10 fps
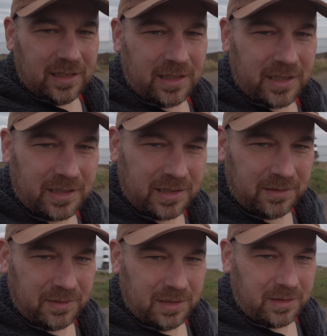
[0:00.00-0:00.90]
I guess
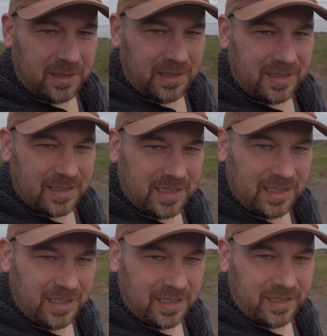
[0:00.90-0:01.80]
if you can
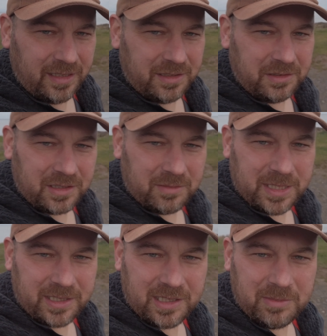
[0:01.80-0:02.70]
see just
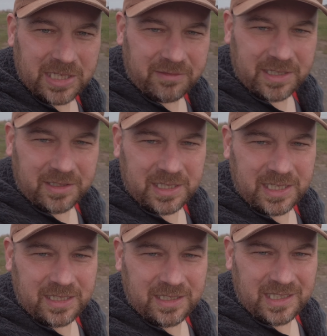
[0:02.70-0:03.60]
about in the background
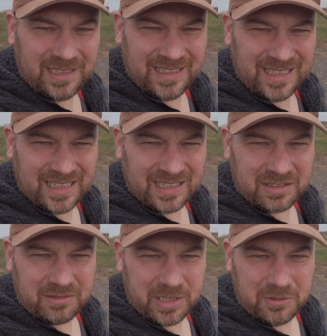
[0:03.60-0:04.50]
there, that's
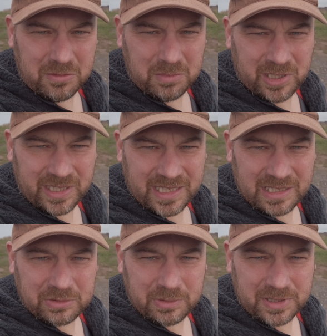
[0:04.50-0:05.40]
Great Orme
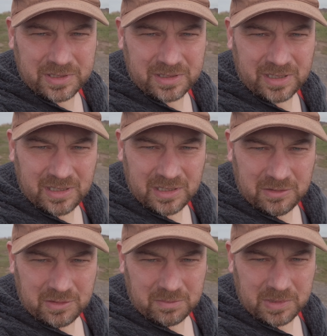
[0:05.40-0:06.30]
Lighthouse, which
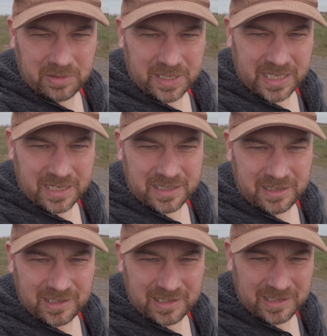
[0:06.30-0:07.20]
was built in the
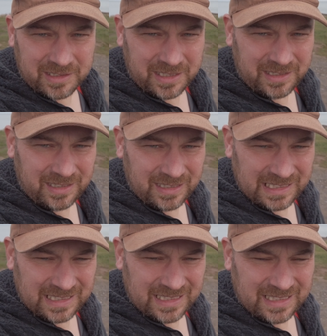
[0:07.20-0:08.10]
1830s,
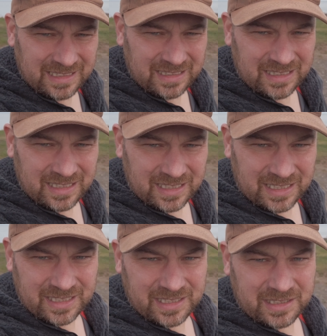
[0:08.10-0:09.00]

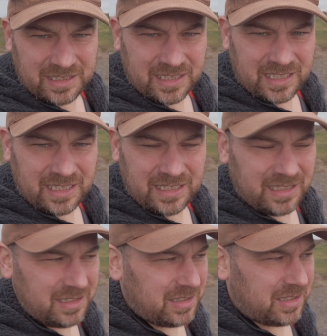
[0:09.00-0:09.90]
and
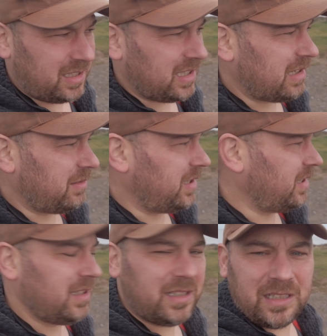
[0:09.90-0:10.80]
just going to go and
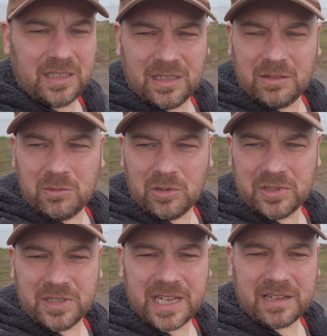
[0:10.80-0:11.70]

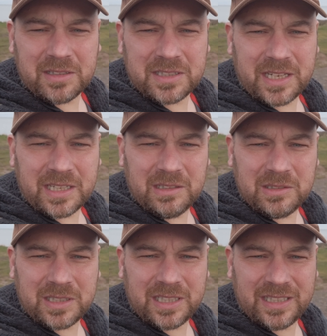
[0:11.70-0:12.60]
wander down and take a
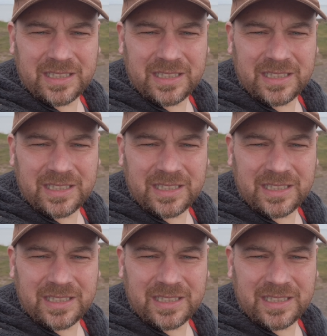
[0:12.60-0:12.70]
look.